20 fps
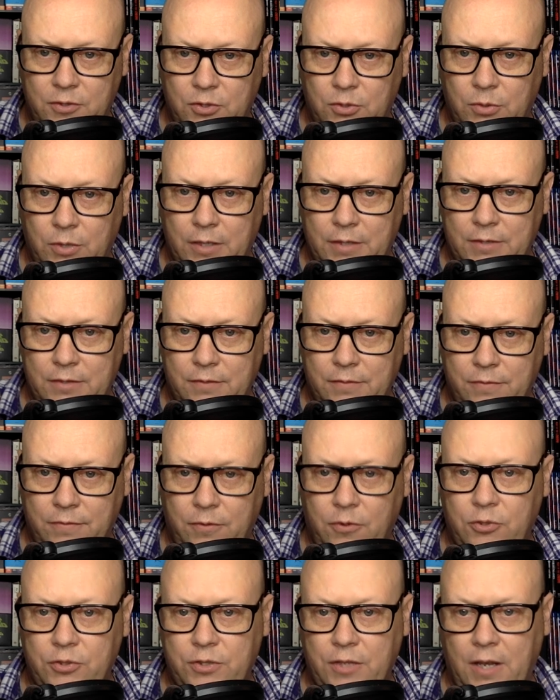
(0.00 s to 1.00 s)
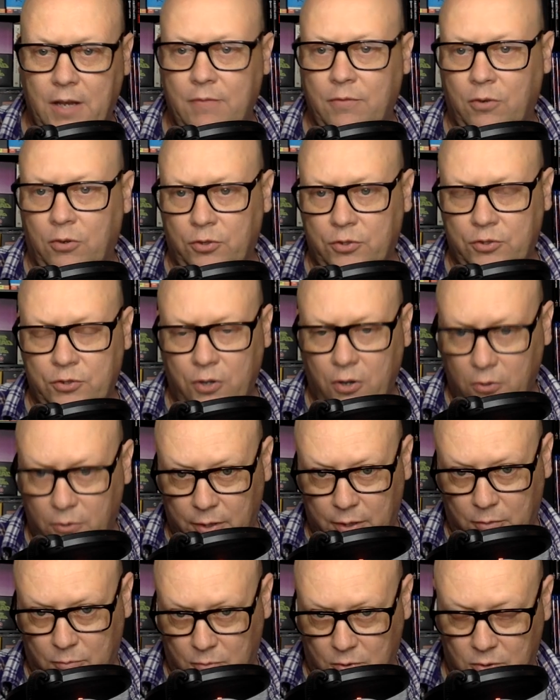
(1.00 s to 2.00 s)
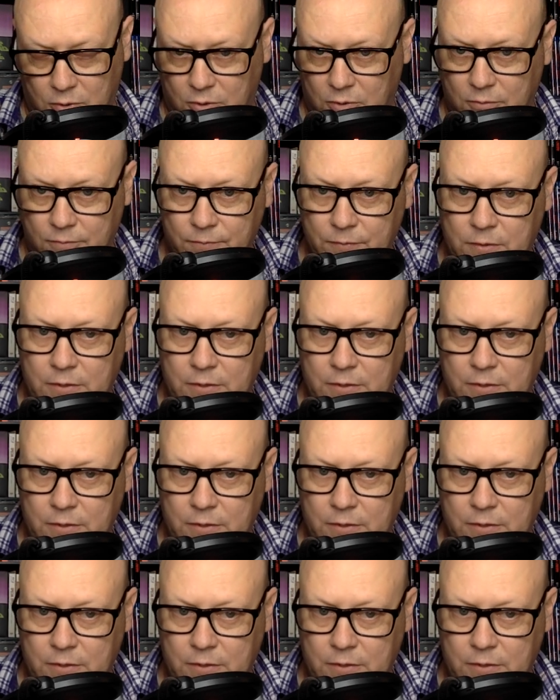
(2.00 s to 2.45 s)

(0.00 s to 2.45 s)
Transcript: to his first ever starring role.